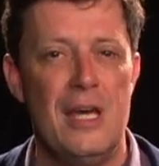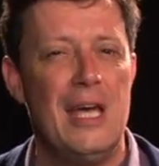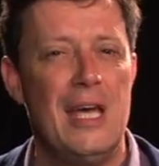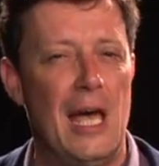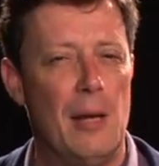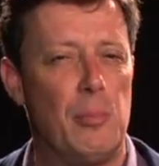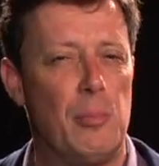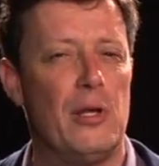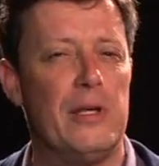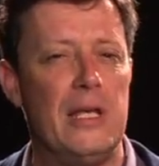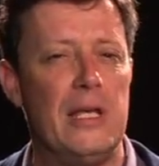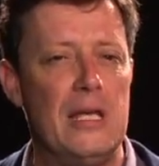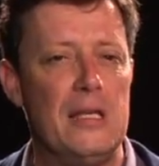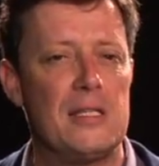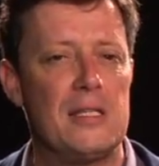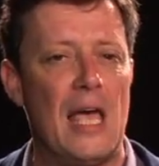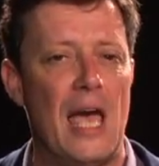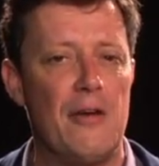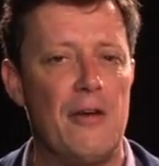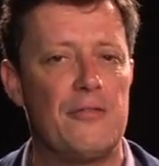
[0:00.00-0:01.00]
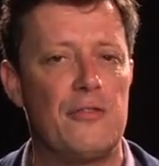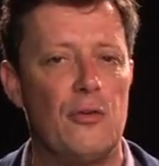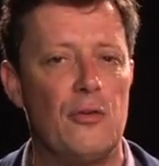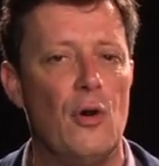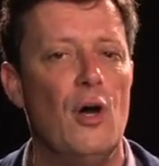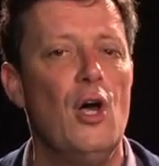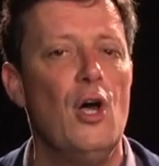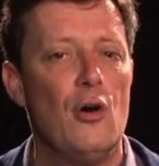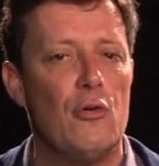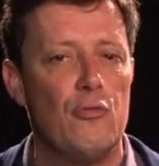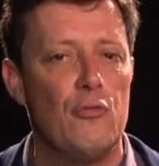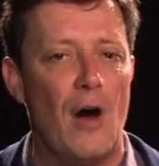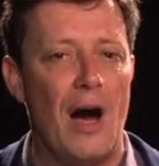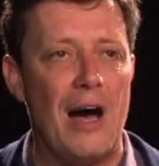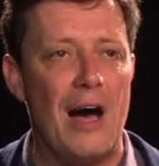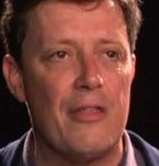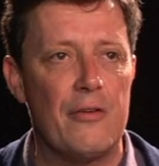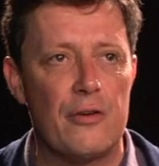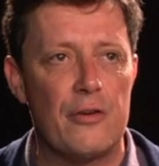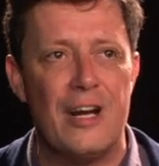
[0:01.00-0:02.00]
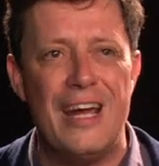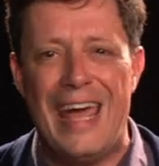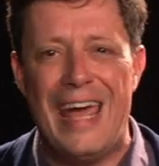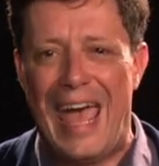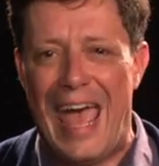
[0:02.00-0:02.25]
employees have to rather